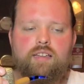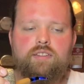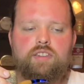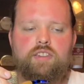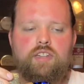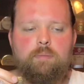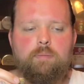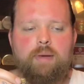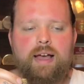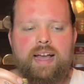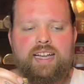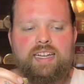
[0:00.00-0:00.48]

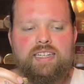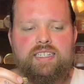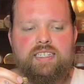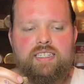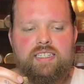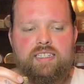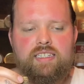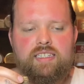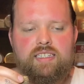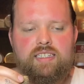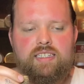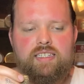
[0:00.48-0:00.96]
The
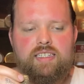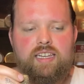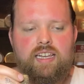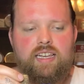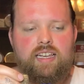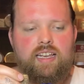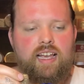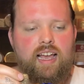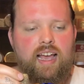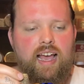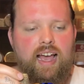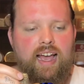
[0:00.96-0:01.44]
Bagginses
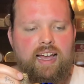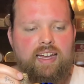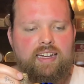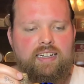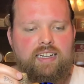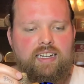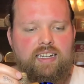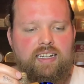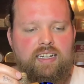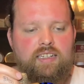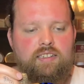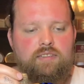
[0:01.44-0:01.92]
had
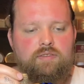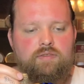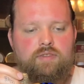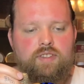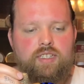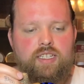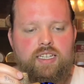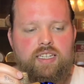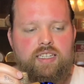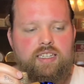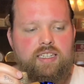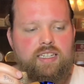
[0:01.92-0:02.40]
lived
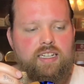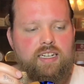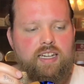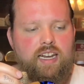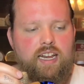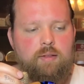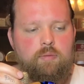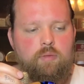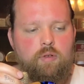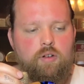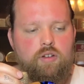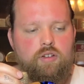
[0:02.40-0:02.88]
in the
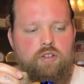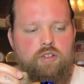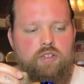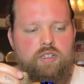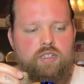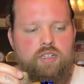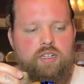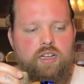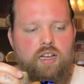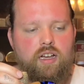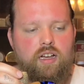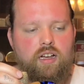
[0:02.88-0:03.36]

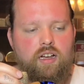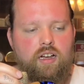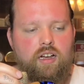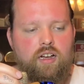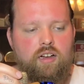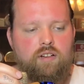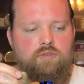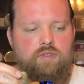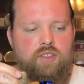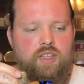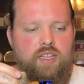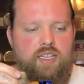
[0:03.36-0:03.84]
neighborhood
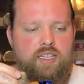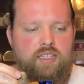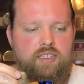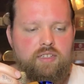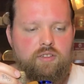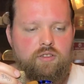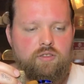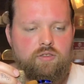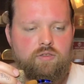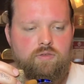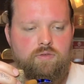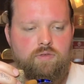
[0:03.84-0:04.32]
of the
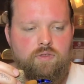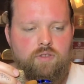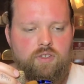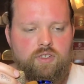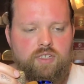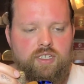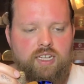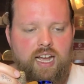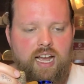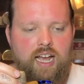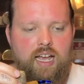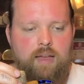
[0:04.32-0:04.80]
hill for
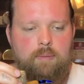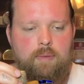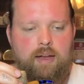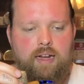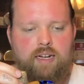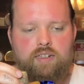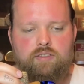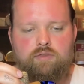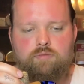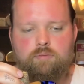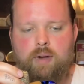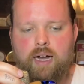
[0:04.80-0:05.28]
time
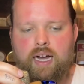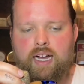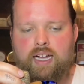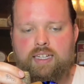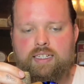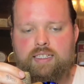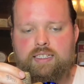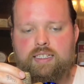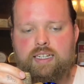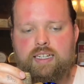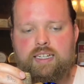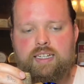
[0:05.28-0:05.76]
out of
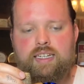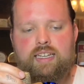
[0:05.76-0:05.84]
mind,